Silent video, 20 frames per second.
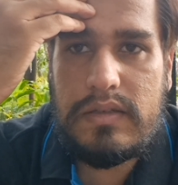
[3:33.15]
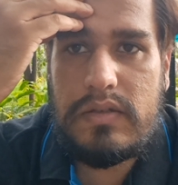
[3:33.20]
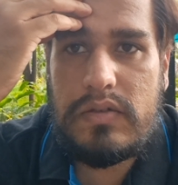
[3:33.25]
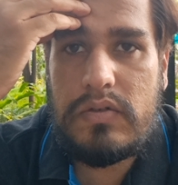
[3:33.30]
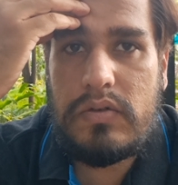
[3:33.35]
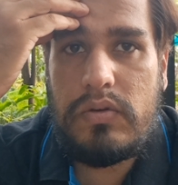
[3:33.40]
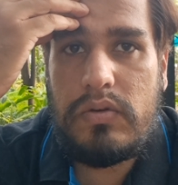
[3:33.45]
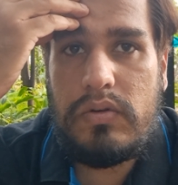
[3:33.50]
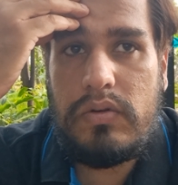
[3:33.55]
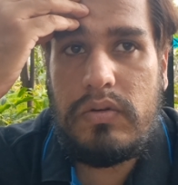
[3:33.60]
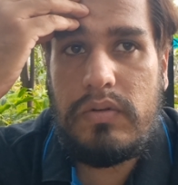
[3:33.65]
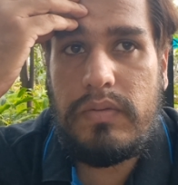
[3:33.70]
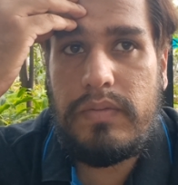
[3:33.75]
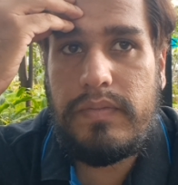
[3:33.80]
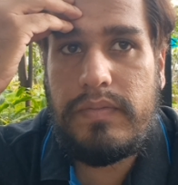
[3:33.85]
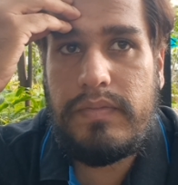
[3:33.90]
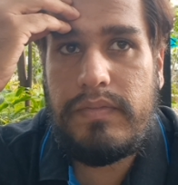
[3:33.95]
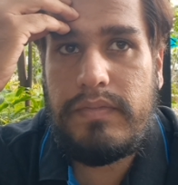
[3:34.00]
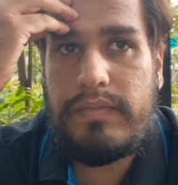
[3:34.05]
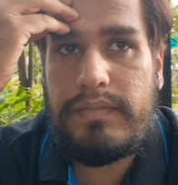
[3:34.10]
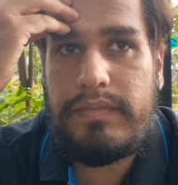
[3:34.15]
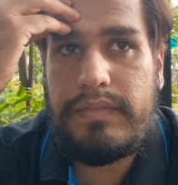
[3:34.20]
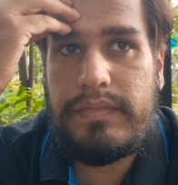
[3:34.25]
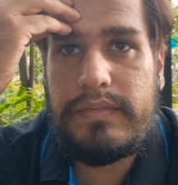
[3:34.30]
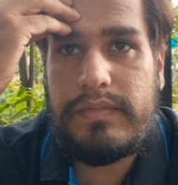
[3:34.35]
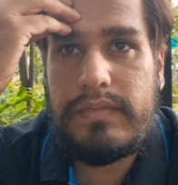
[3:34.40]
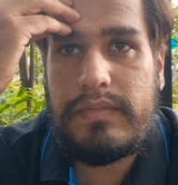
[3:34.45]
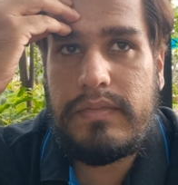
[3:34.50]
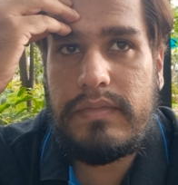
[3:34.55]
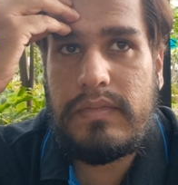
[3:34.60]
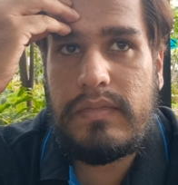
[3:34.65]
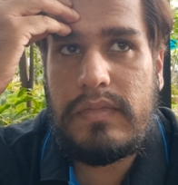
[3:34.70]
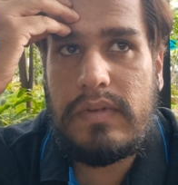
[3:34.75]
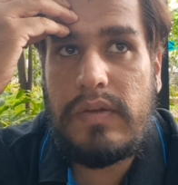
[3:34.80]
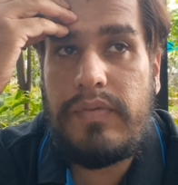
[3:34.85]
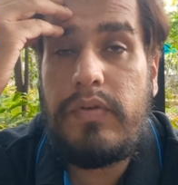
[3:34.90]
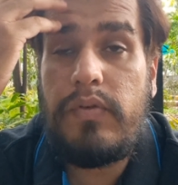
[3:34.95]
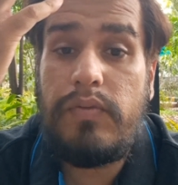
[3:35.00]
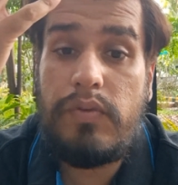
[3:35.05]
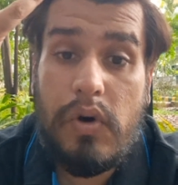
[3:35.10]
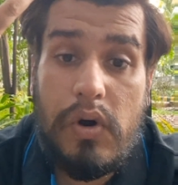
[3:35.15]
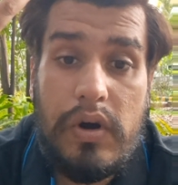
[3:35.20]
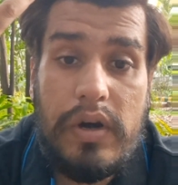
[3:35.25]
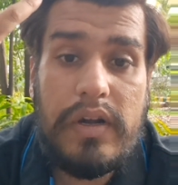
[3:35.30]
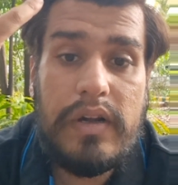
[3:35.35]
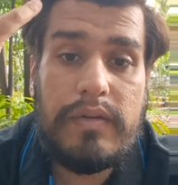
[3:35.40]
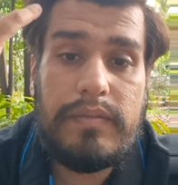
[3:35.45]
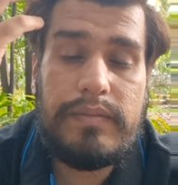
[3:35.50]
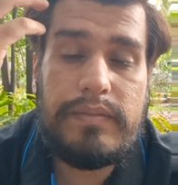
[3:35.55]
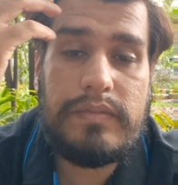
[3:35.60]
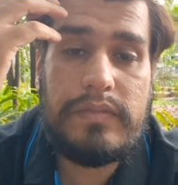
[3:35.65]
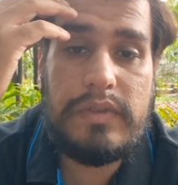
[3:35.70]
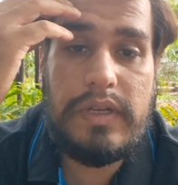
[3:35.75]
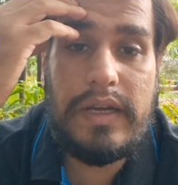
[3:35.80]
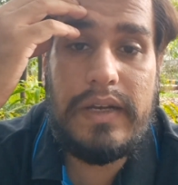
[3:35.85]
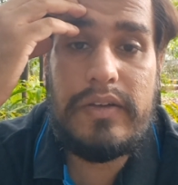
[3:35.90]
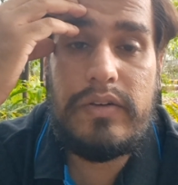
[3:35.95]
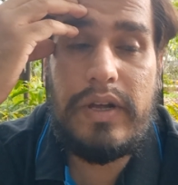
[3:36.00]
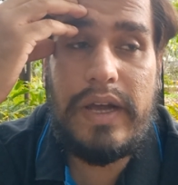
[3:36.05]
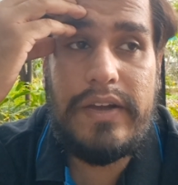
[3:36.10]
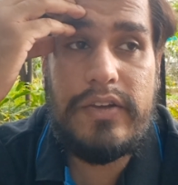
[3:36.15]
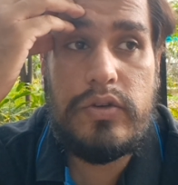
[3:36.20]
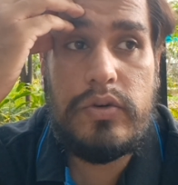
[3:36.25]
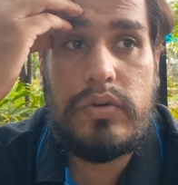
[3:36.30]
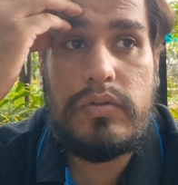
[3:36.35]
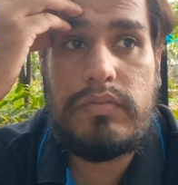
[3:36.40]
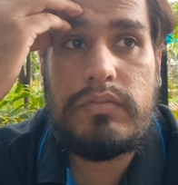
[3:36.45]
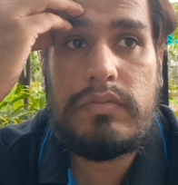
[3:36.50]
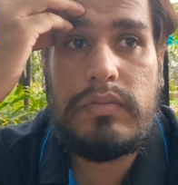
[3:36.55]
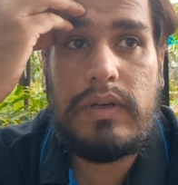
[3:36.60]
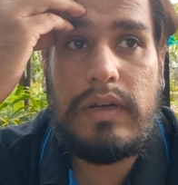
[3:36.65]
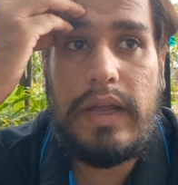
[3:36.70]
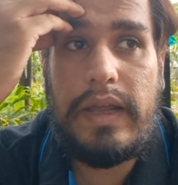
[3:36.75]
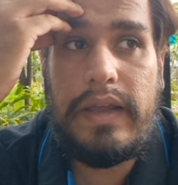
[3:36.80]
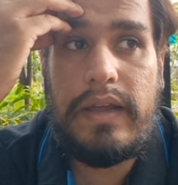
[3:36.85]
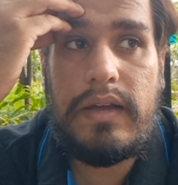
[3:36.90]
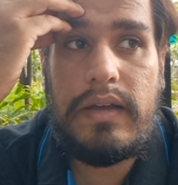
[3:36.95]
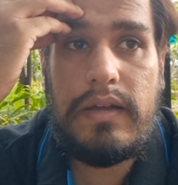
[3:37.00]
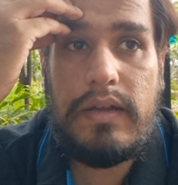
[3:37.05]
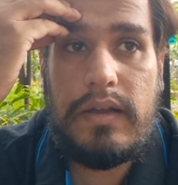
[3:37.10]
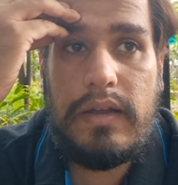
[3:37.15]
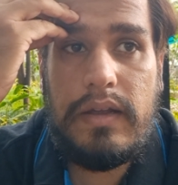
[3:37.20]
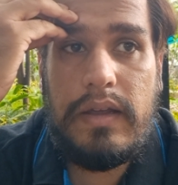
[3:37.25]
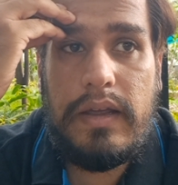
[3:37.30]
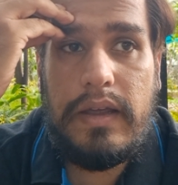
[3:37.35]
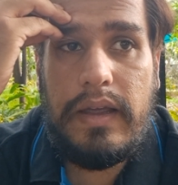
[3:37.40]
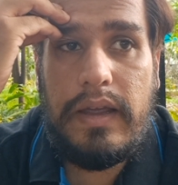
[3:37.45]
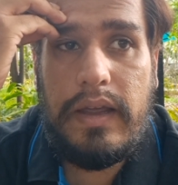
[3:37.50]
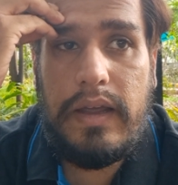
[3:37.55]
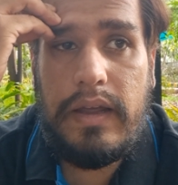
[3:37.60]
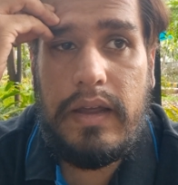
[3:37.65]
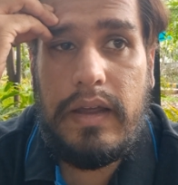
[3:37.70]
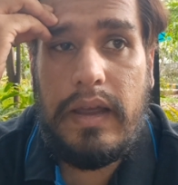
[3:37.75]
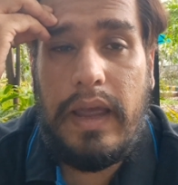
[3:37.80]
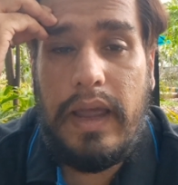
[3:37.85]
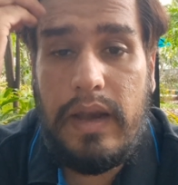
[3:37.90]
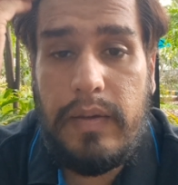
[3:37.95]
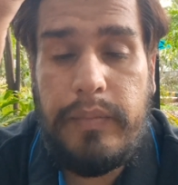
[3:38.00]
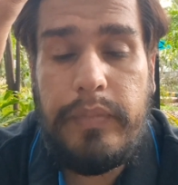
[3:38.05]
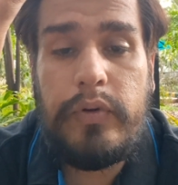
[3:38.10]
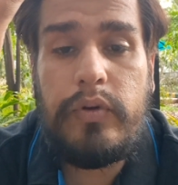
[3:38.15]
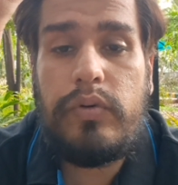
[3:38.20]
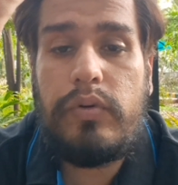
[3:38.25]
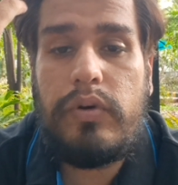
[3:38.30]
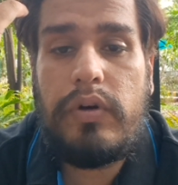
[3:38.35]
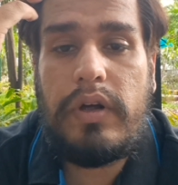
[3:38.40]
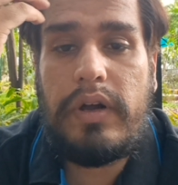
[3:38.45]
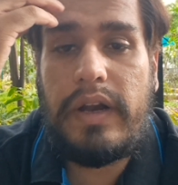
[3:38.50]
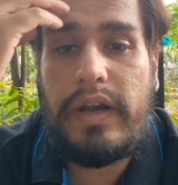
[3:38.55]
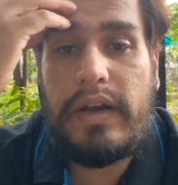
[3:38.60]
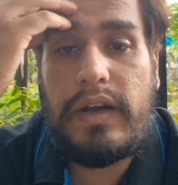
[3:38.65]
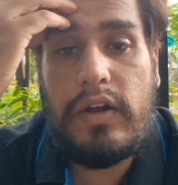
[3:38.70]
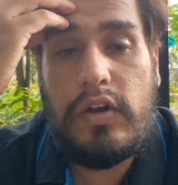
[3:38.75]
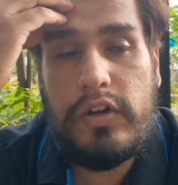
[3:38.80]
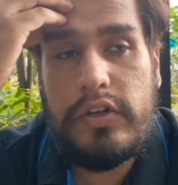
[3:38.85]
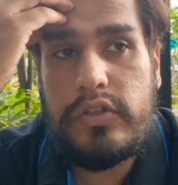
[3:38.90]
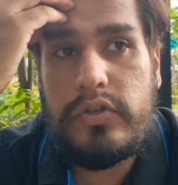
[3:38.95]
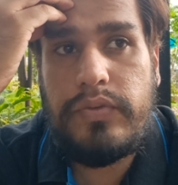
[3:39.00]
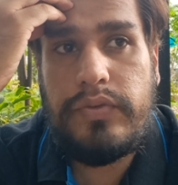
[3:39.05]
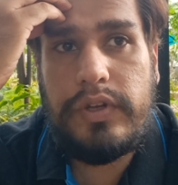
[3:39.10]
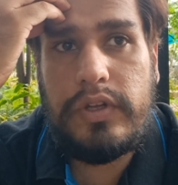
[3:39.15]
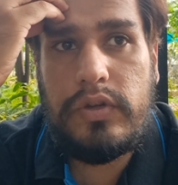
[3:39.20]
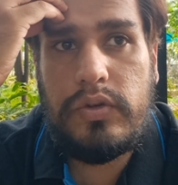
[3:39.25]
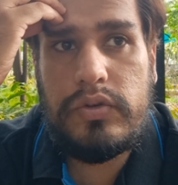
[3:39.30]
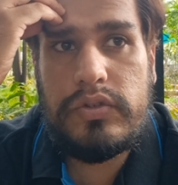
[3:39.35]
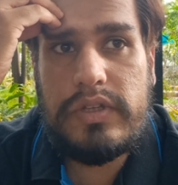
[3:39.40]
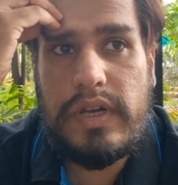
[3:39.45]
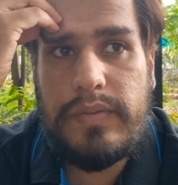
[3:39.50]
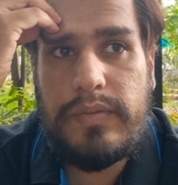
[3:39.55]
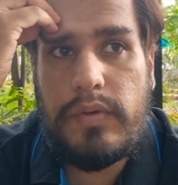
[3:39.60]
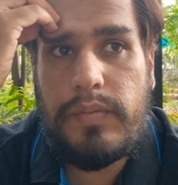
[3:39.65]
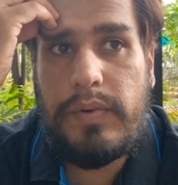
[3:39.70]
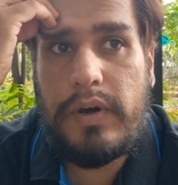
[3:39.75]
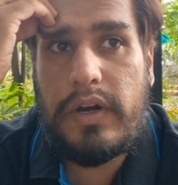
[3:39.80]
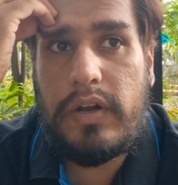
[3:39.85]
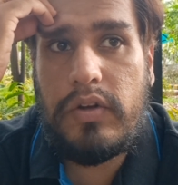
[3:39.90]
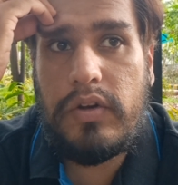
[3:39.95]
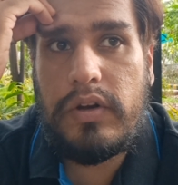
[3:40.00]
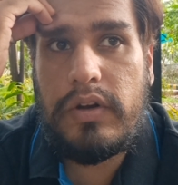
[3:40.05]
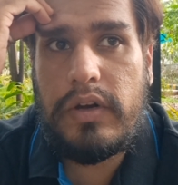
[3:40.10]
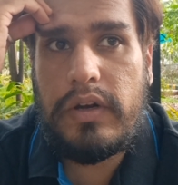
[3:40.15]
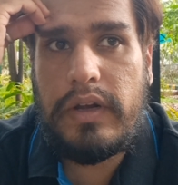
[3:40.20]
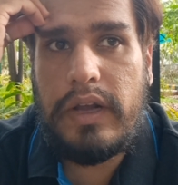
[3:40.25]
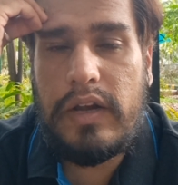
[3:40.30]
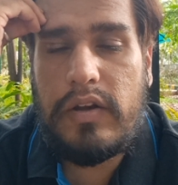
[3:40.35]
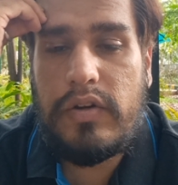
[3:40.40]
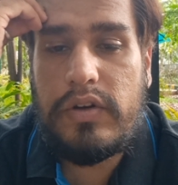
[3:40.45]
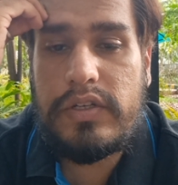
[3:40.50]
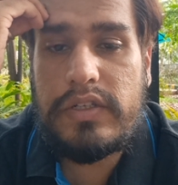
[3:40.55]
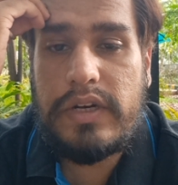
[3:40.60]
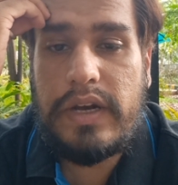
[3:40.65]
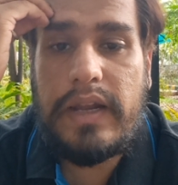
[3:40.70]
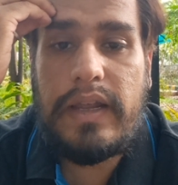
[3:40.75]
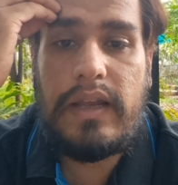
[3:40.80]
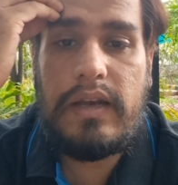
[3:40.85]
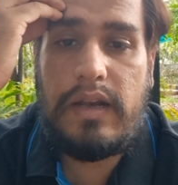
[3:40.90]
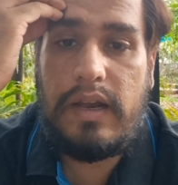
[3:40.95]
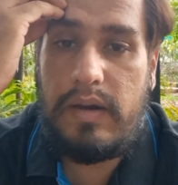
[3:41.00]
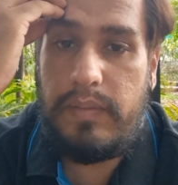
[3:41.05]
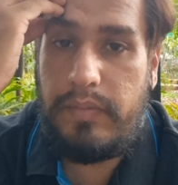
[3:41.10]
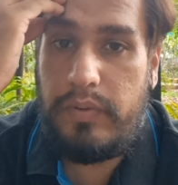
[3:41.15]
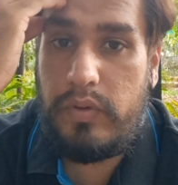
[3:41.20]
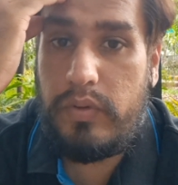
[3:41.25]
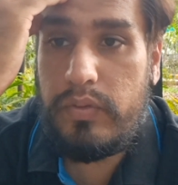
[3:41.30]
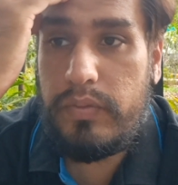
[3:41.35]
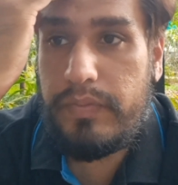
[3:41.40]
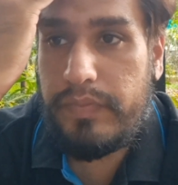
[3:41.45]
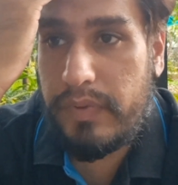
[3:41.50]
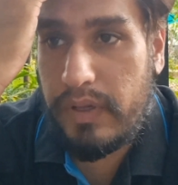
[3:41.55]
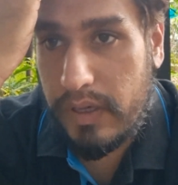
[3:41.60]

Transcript: So if you want that I should like help you or acknowledge you with those types of particular calculation, I can help you.